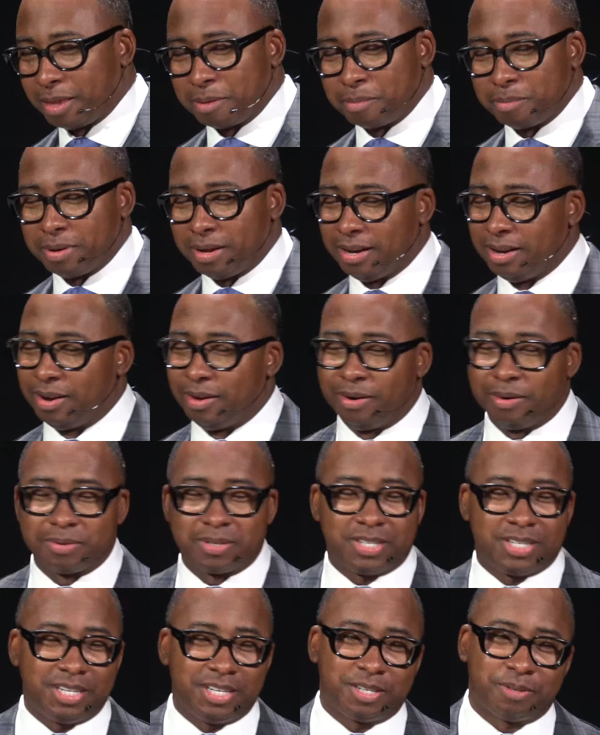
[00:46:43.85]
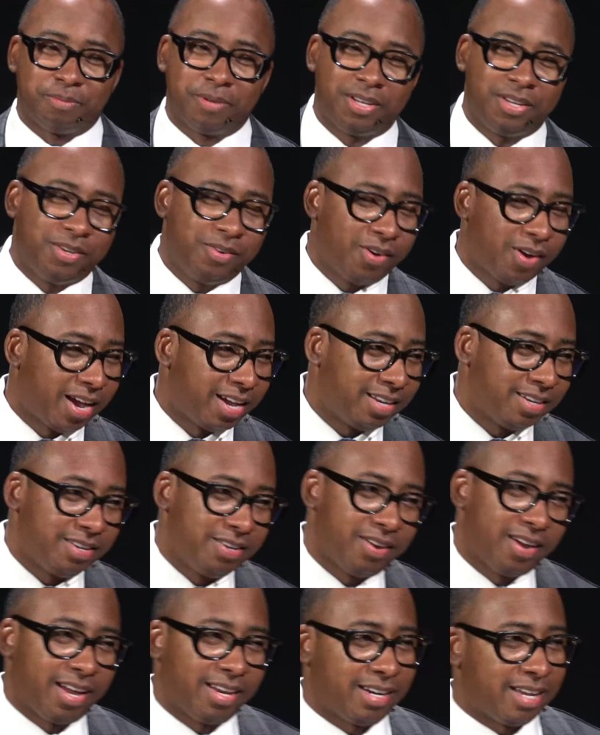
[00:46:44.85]
But the Lord was teaching me, you ain't,
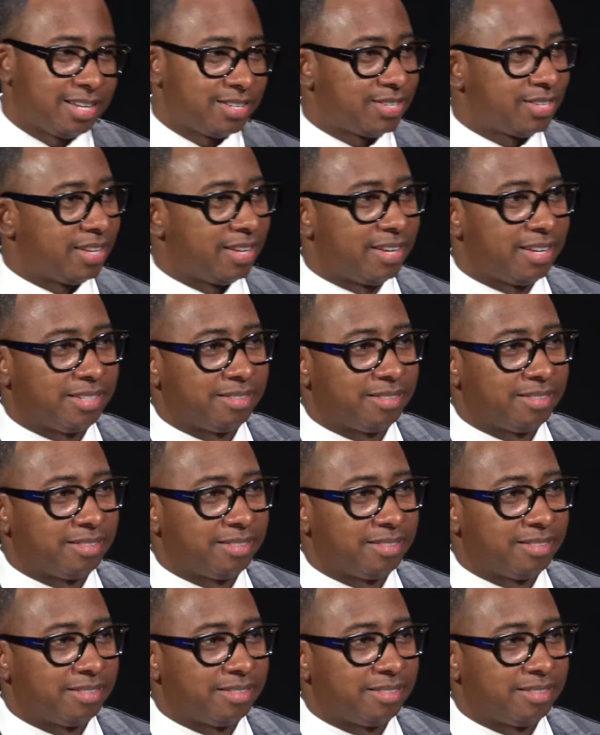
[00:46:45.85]
you ain't that slick.